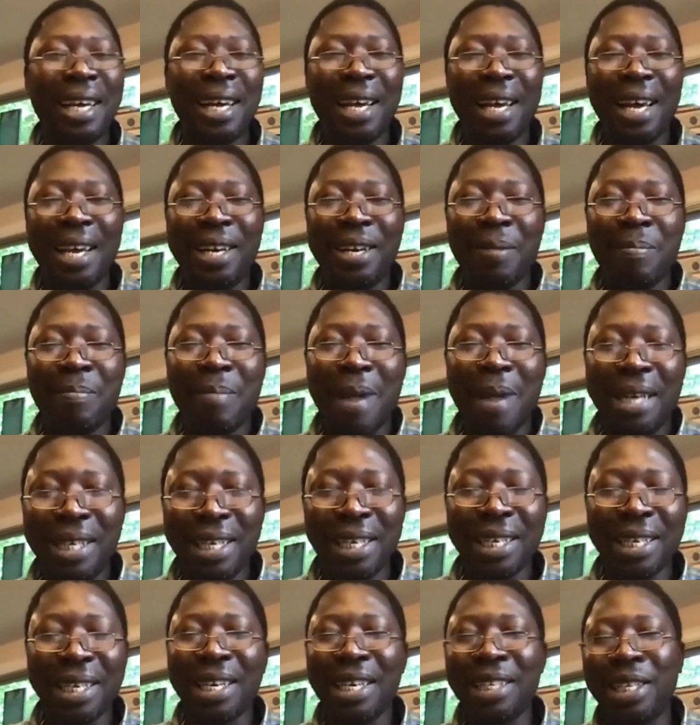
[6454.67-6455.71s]
and the
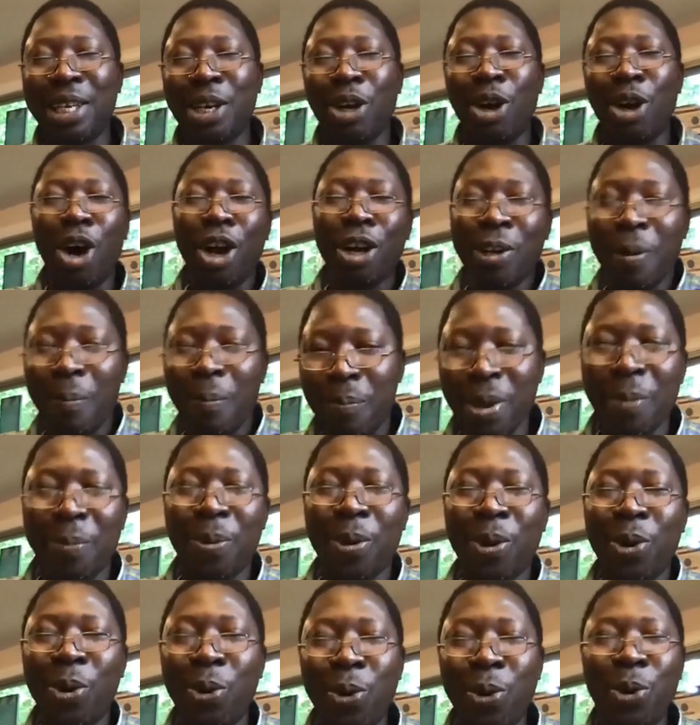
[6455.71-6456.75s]
Mandinkas and all the
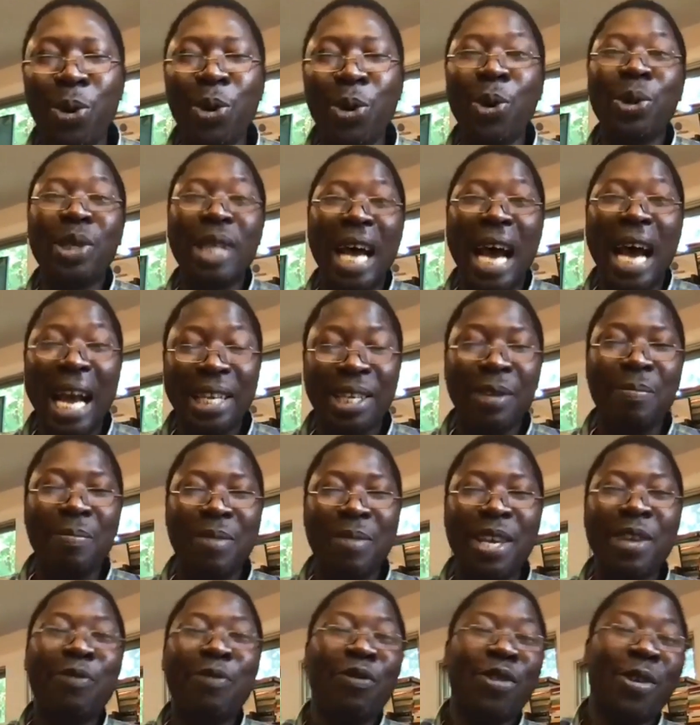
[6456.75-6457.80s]
people who use
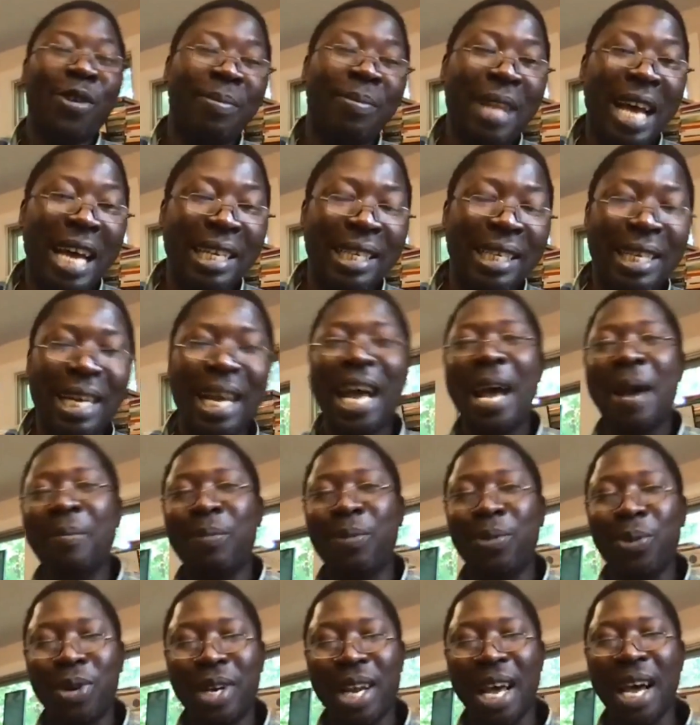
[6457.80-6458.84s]
Ajami from that time
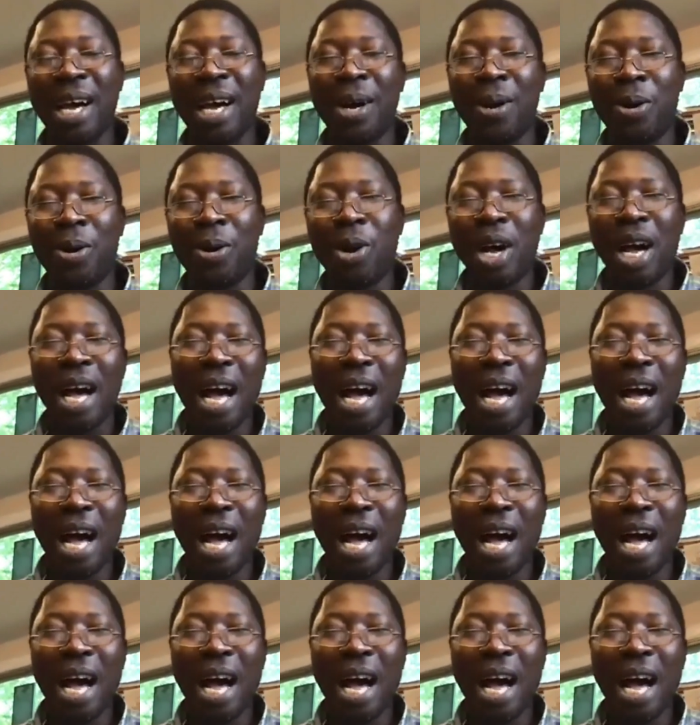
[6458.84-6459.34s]
to now